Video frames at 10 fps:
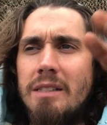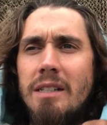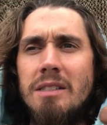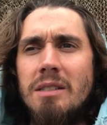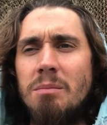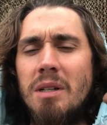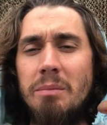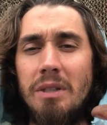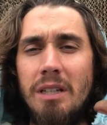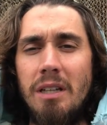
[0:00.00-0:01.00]
system
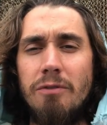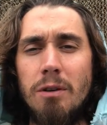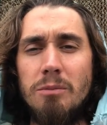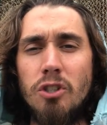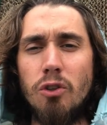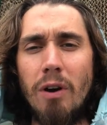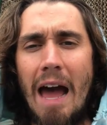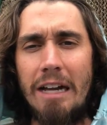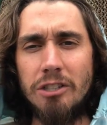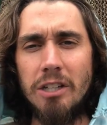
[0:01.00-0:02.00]
completely from
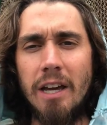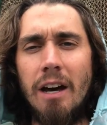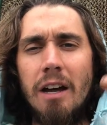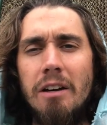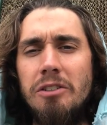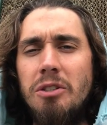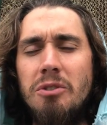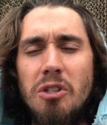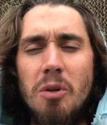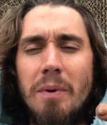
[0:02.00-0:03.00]
scratch, and I got on
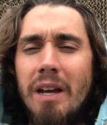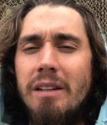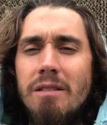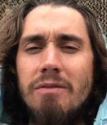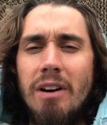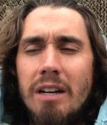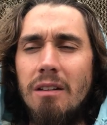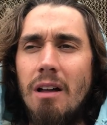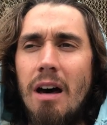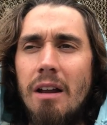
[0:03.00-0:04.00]
YouTube and I didn't find
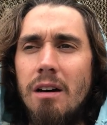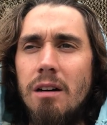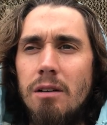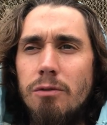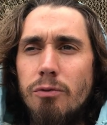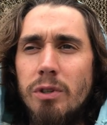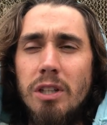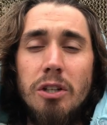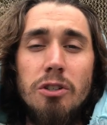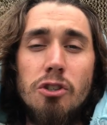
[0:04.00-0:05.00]
a lot of
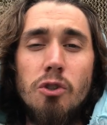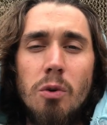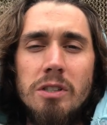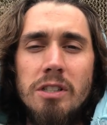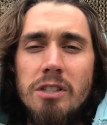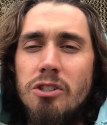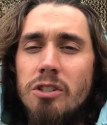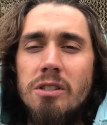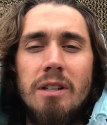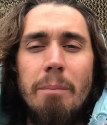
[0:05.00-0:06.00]
really good sources
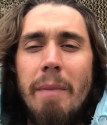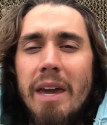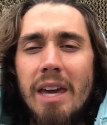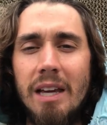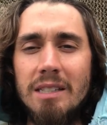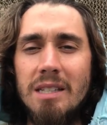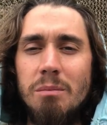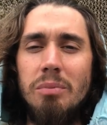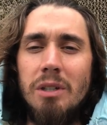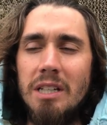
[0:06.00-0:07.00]
just making it
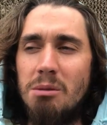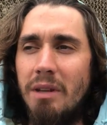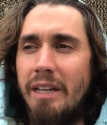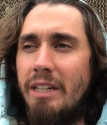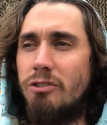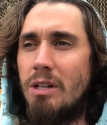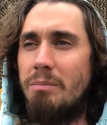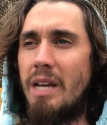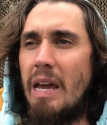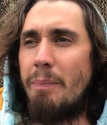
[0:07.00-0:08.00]
simple, explaining
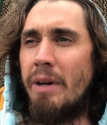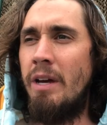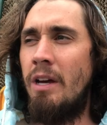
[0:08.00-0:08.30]
drip tape.